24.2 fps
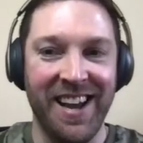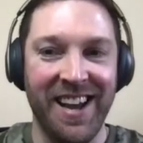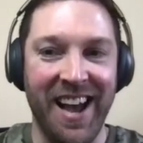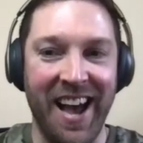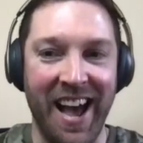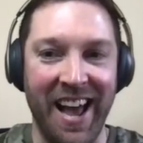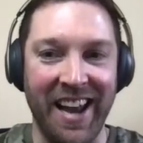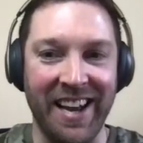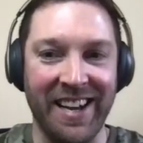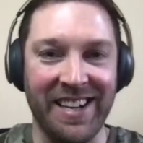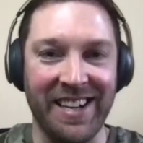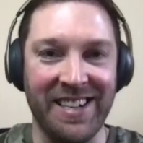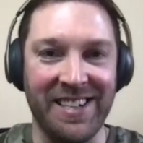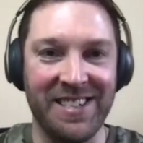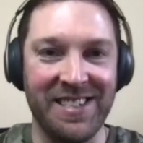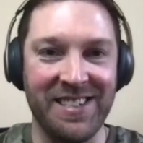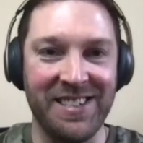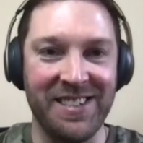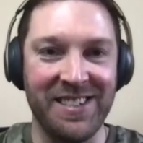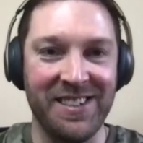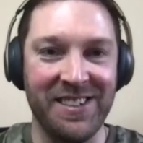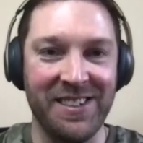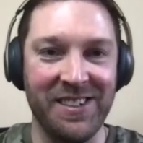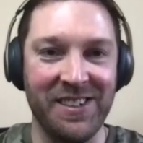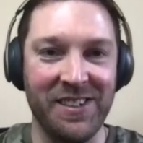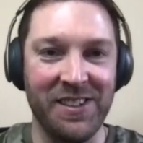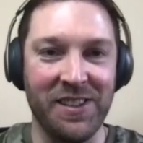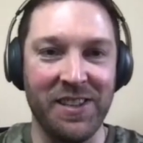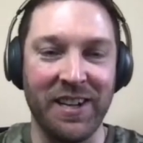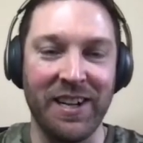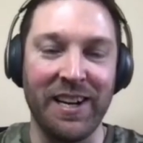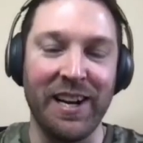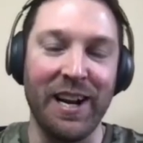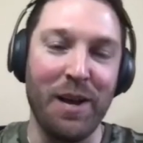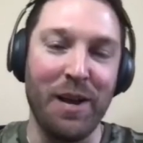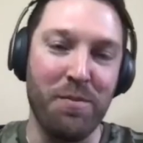And
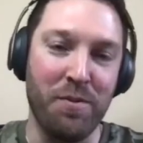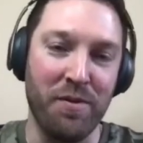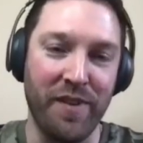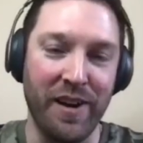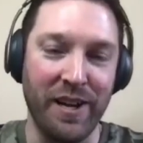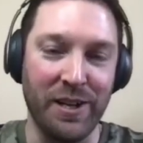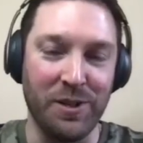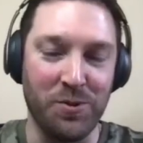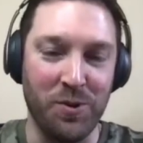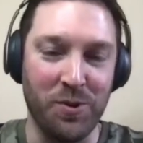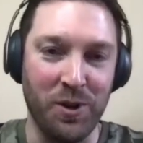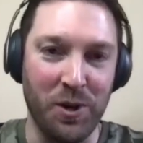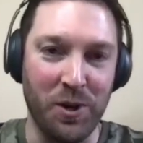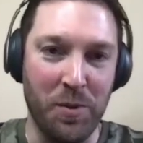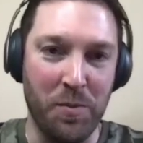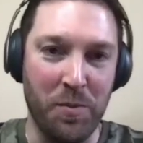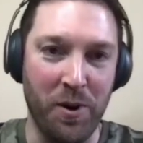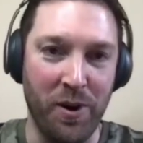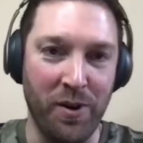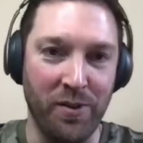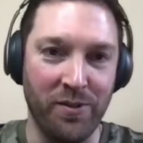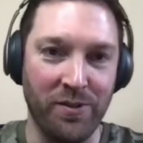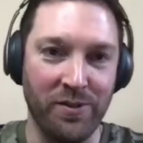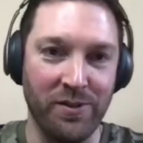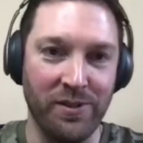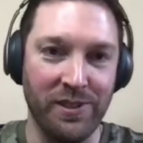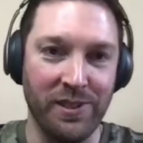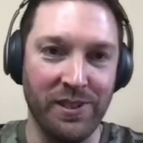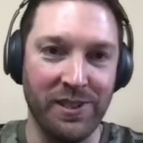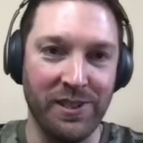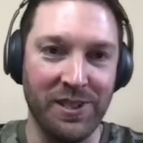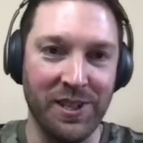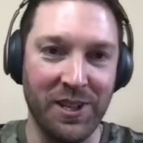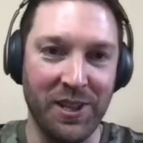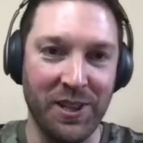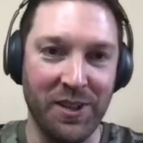the clip of Antoine Dupont
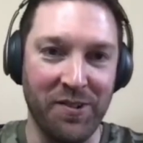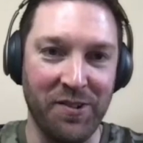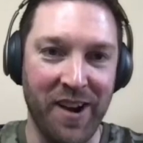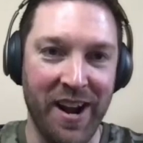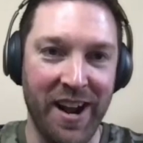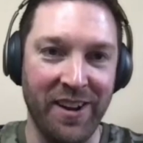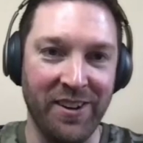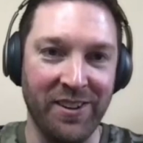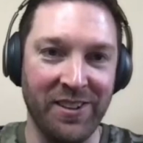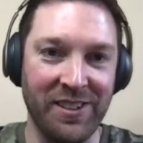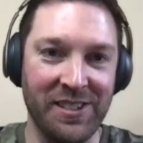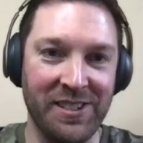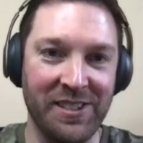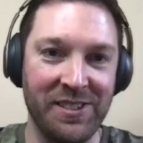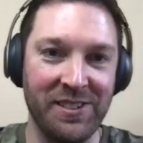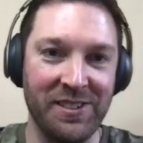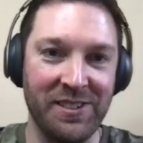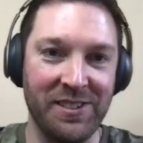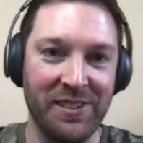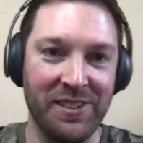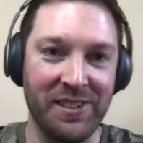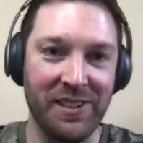has done the rounds.